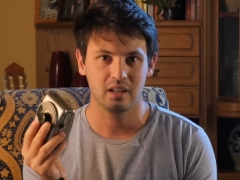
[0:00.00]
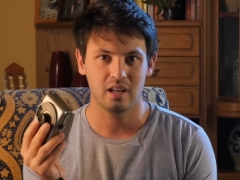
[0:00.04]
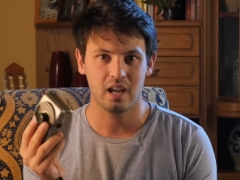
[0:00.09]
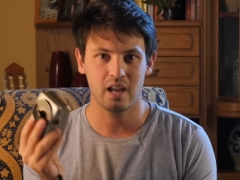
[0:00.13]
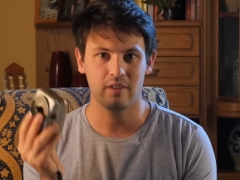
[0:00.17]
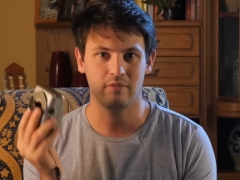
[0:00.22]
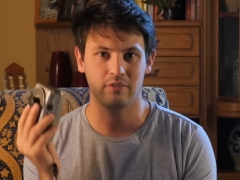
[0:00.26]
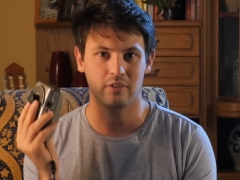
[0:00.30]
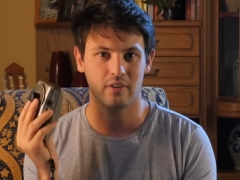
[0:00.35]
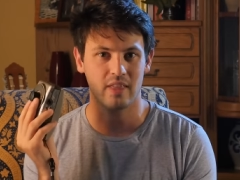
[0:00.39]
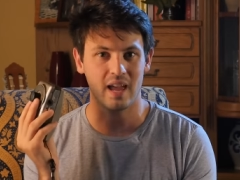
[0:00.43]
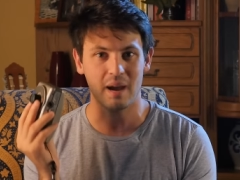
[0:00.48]

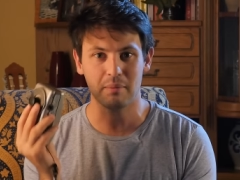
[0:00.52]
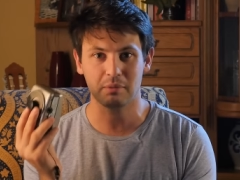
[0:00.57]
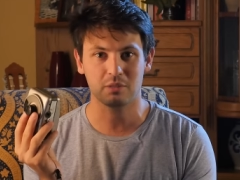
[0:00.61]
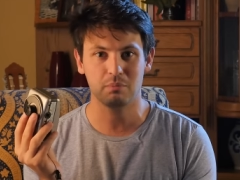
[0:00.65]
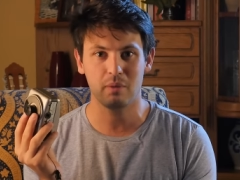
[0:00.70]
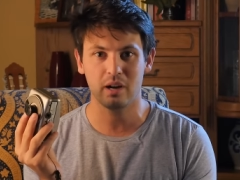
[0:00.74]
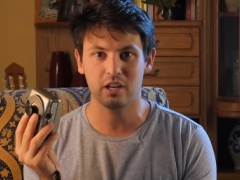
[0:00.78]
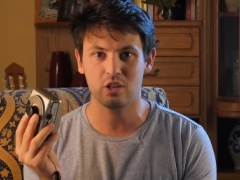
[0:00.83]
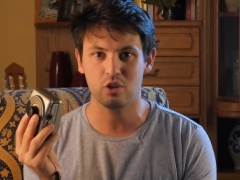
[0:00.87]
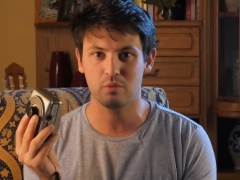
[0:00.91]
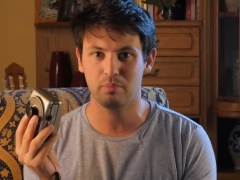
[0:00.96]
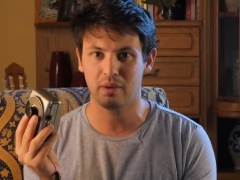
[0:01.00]
And for that much
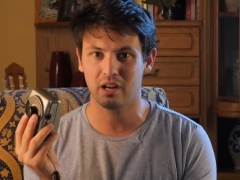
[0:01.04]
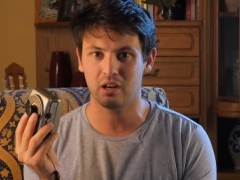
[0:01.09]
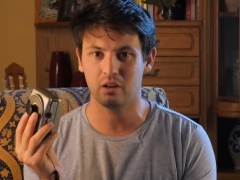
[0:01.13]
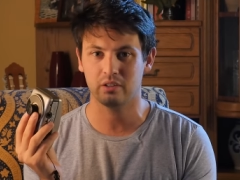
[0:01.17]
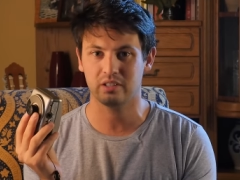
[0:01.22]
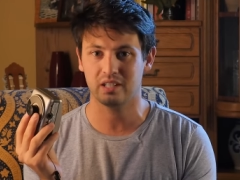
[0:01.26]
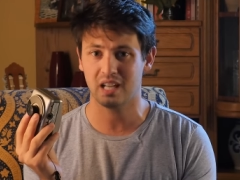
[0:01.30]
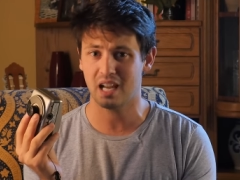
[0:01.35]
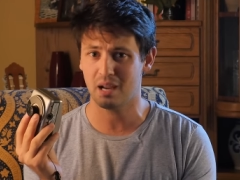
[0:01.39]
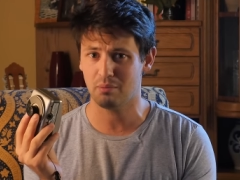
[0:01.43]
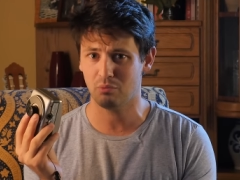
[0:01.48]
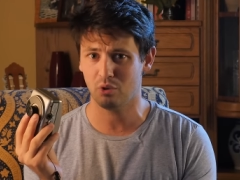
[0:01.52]
money, you better
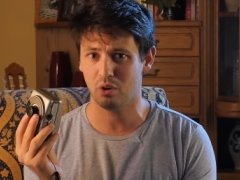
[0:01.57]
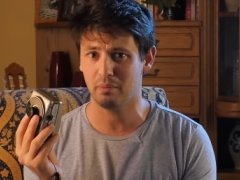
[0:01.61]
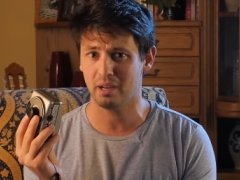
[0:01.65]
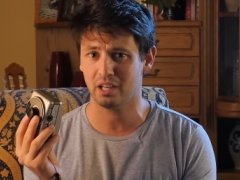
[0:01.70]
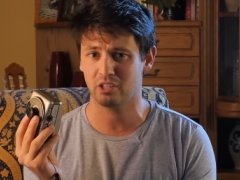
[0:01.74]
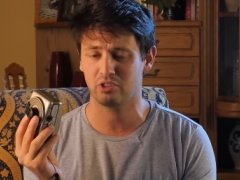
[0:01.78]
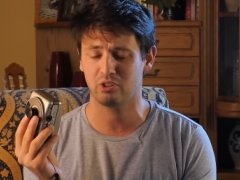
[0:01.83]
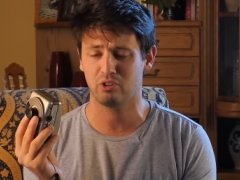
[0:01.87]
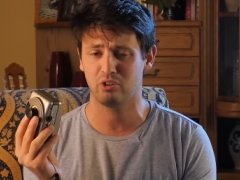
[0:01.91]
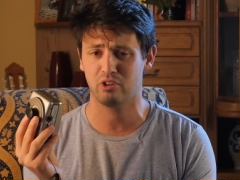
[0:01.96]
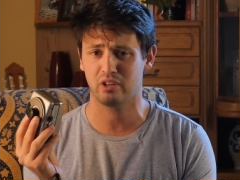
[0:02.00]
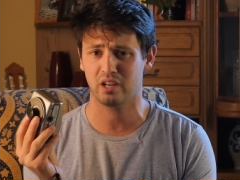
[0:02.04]
damn well make
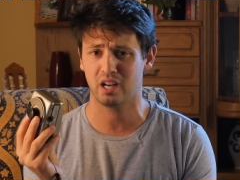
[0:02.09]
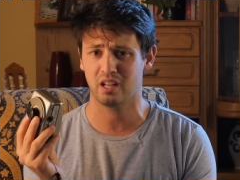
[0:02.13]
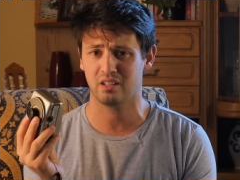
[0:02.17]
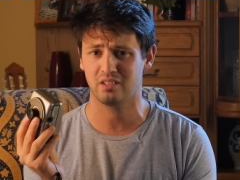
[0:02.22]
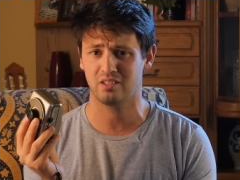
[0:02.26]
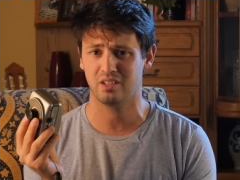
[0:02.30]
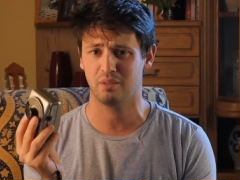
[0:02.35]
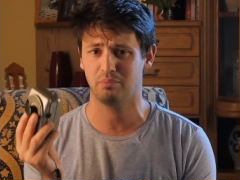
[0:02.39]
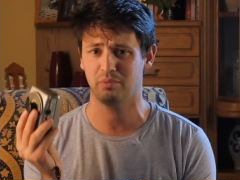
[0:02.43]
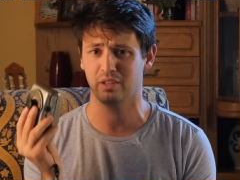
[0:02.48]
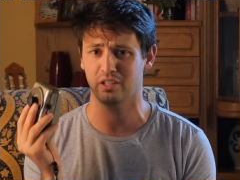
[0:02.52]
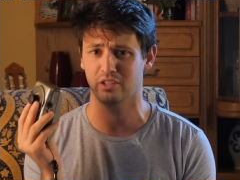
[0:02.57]
sure you're getting
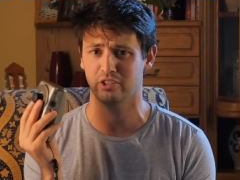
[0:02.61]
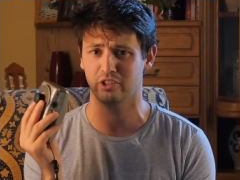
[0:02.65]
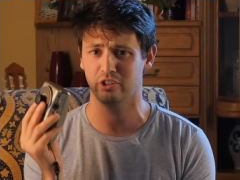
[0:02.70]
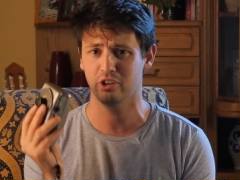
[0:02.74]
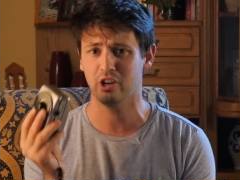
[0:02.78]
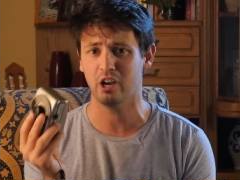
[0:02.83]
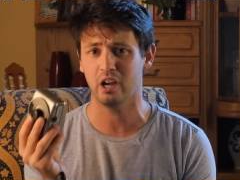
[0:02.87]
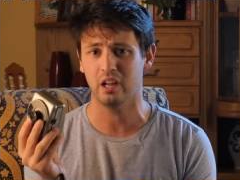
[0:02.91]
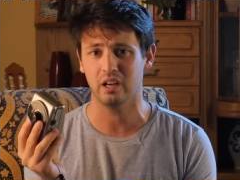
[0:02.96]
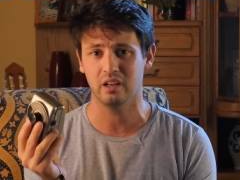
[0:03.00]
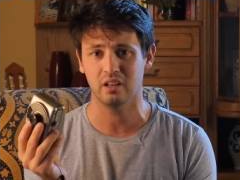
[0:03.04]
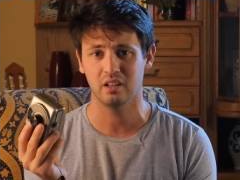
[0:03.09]
something
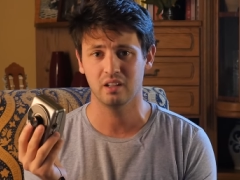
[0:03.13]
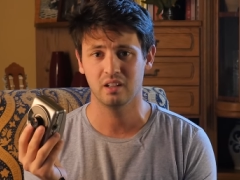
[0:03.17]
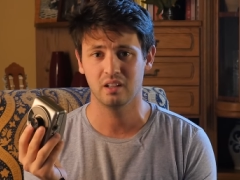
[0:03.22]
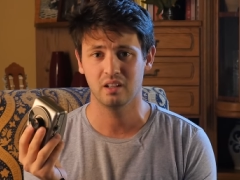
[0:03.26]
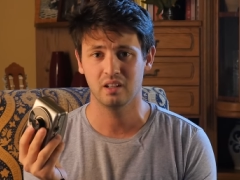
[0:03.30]
good.